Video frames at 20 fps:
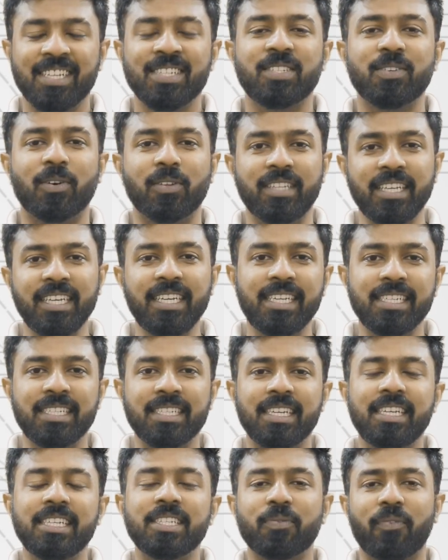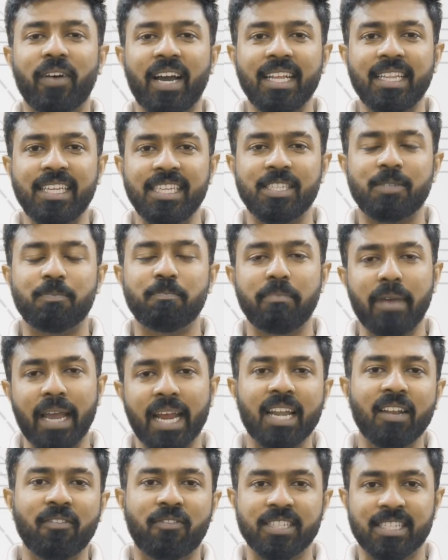So this is why these
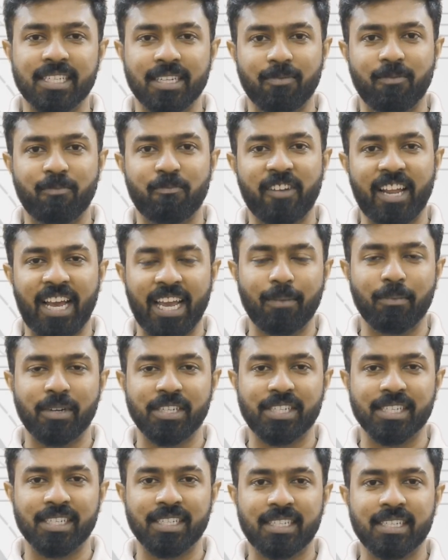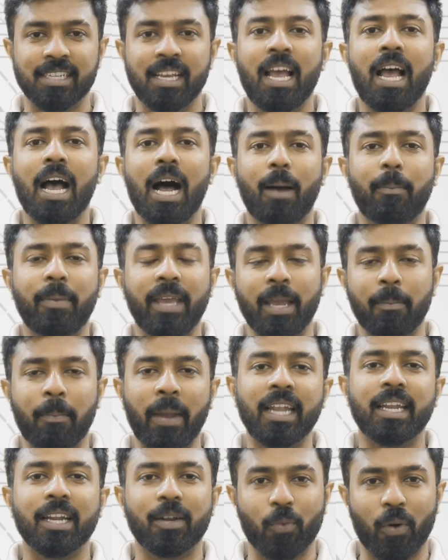magnificent flying machines are being
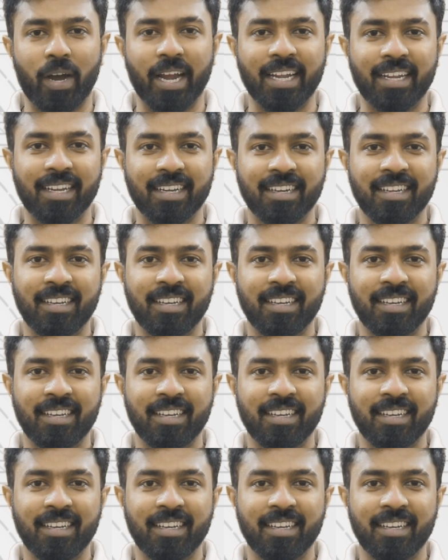painted white.